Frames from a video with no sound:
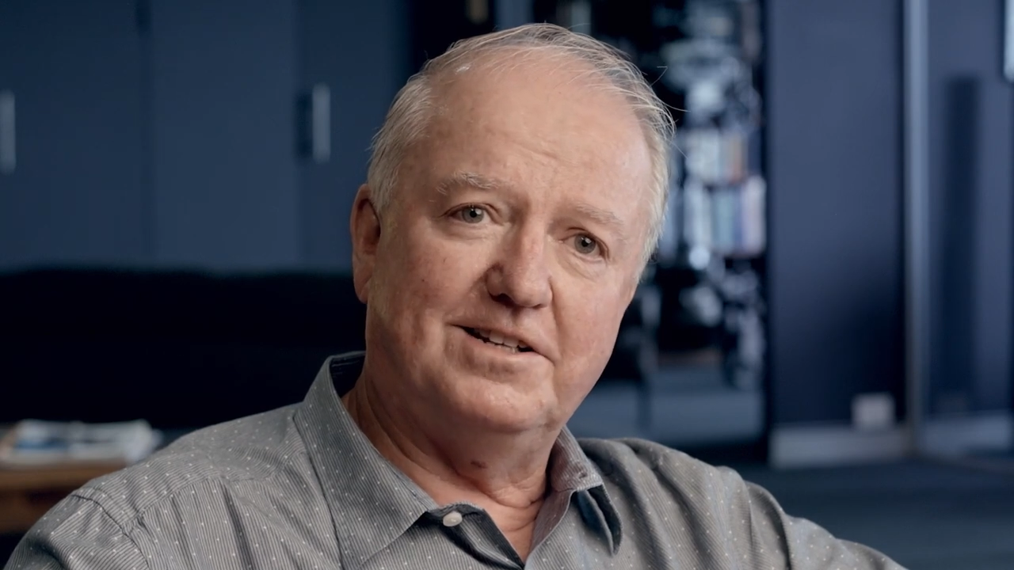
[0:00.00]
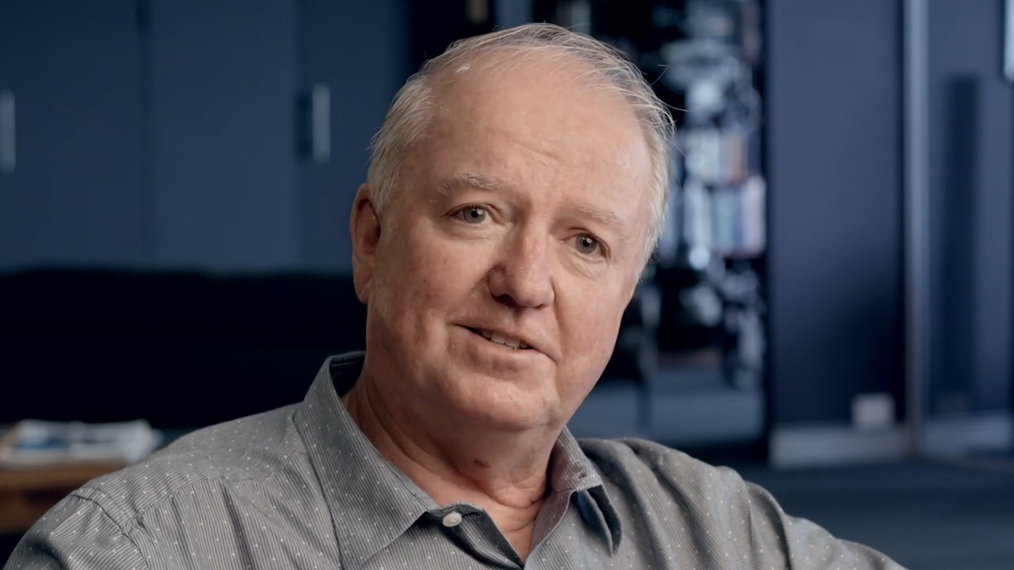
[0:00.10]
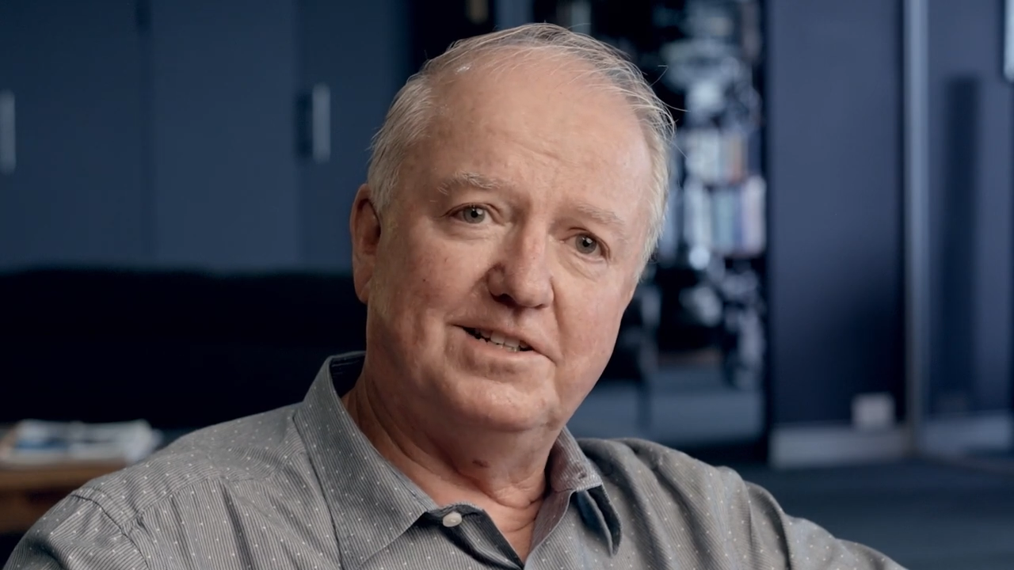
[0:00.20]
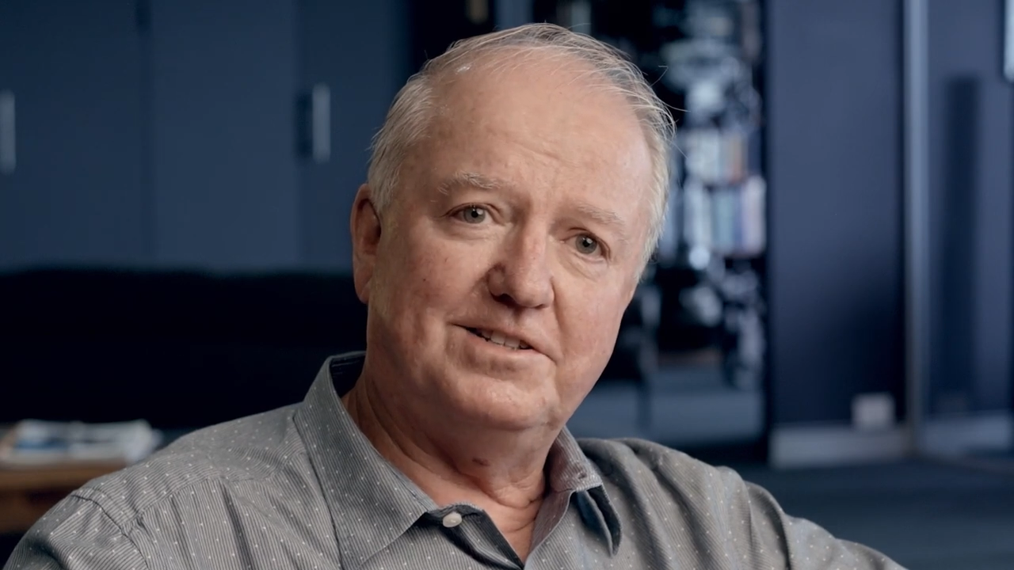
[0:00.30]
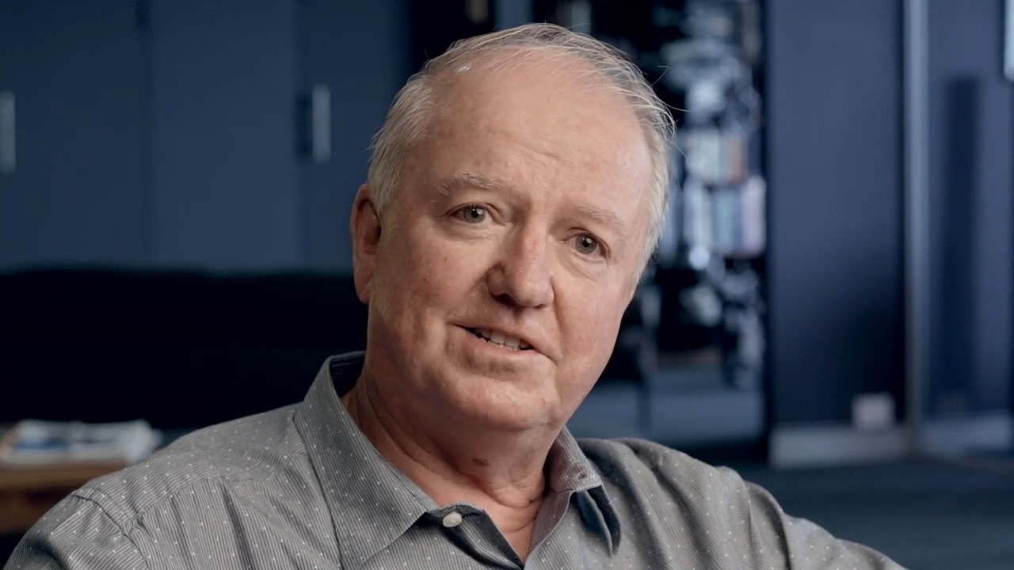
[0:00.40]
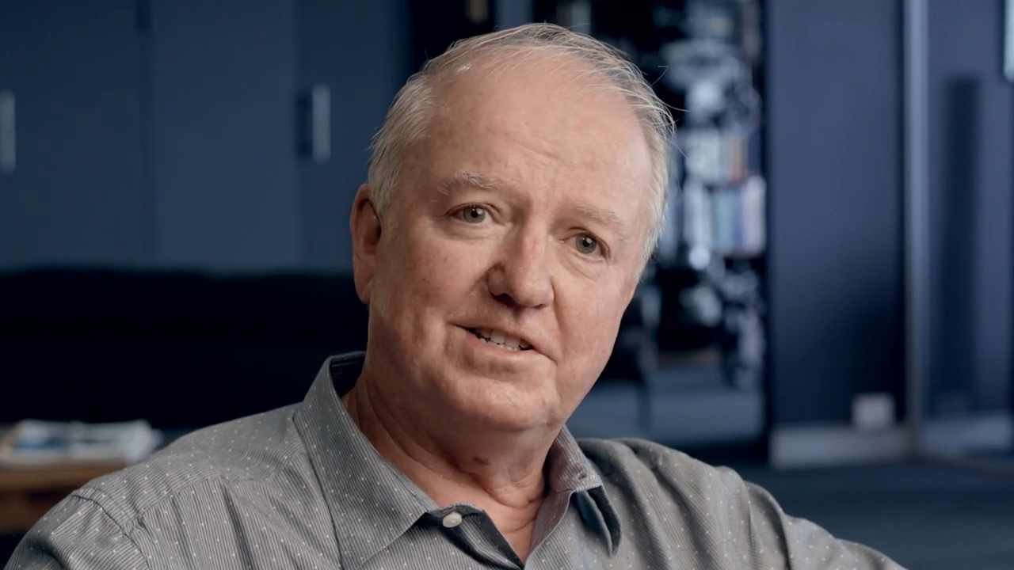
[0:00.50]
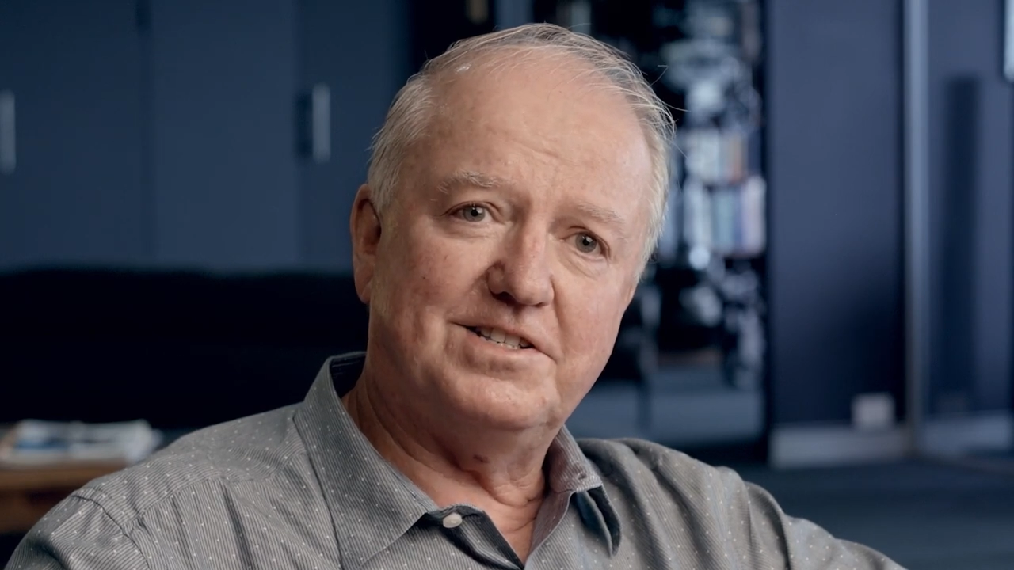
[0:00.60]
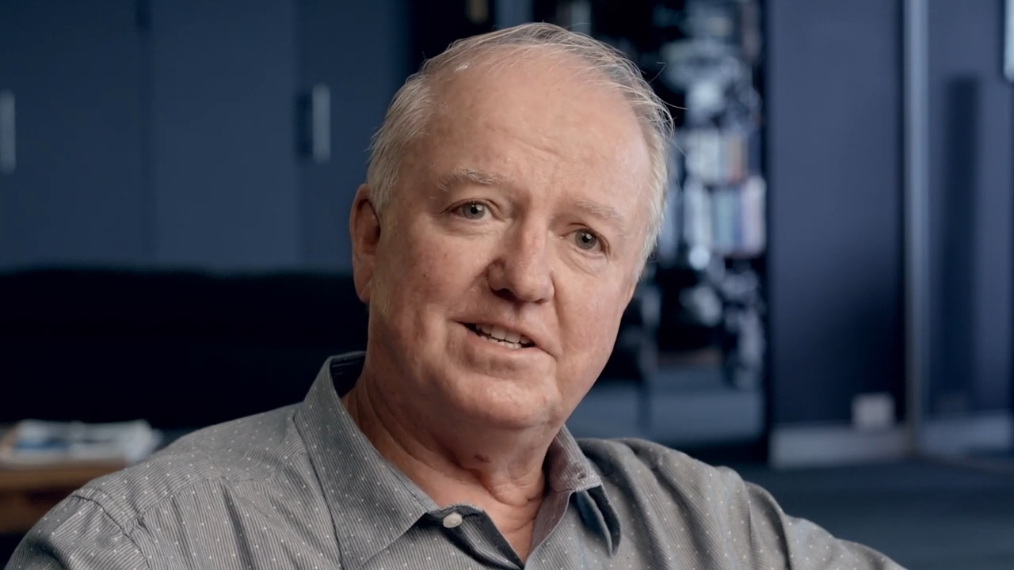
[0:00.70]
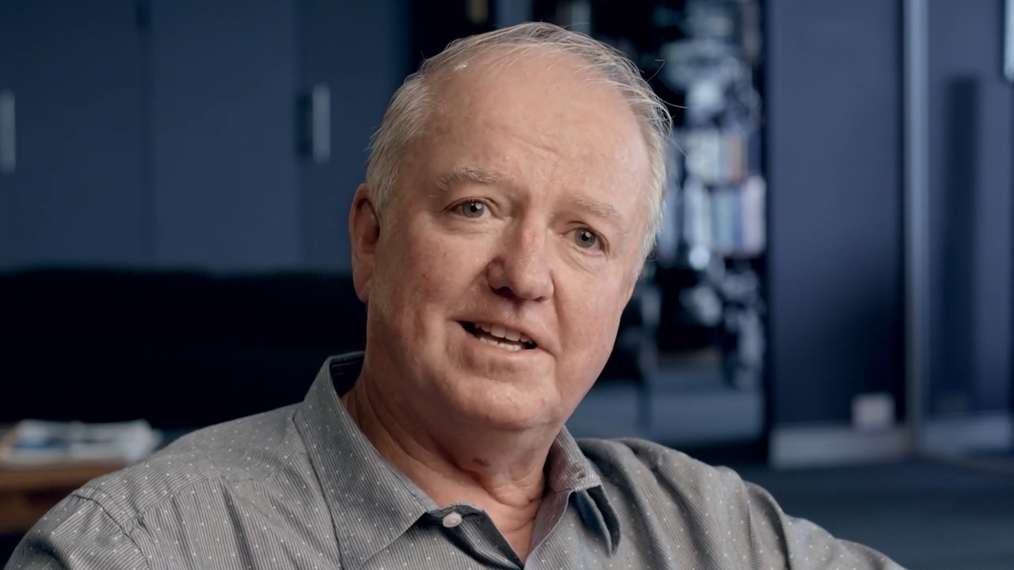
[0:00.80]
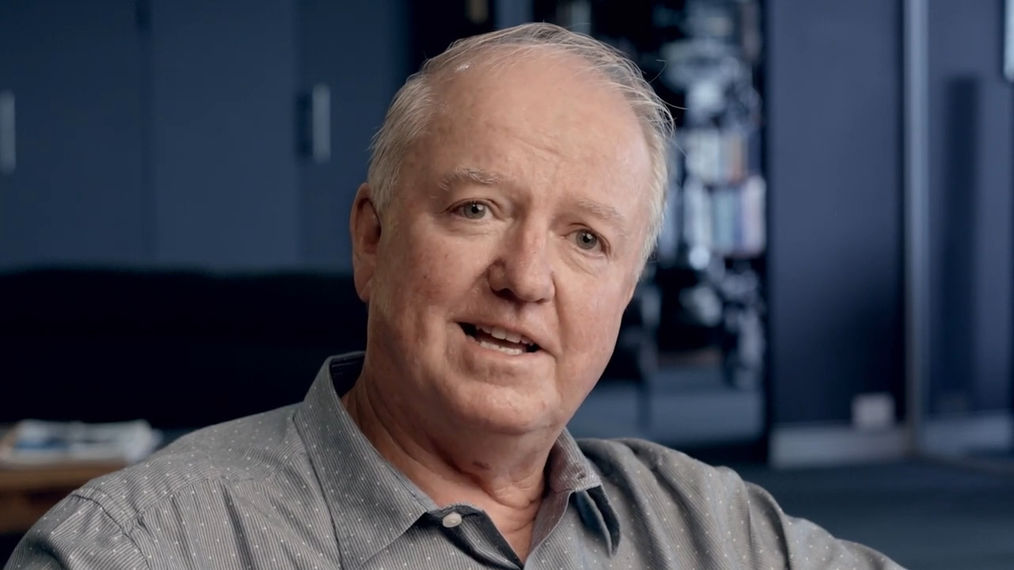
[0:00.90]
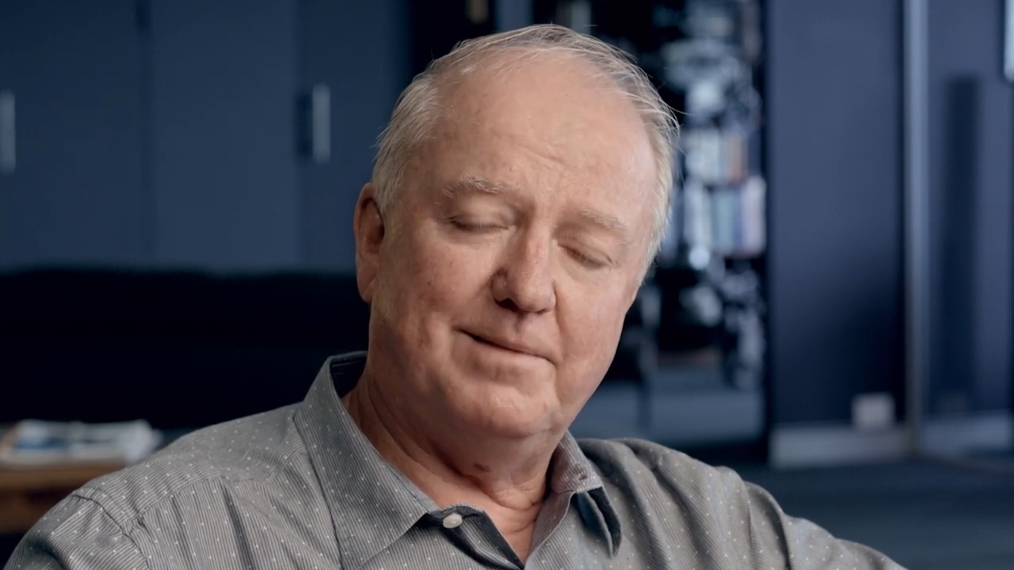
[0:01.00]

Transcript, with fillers: You know, they're just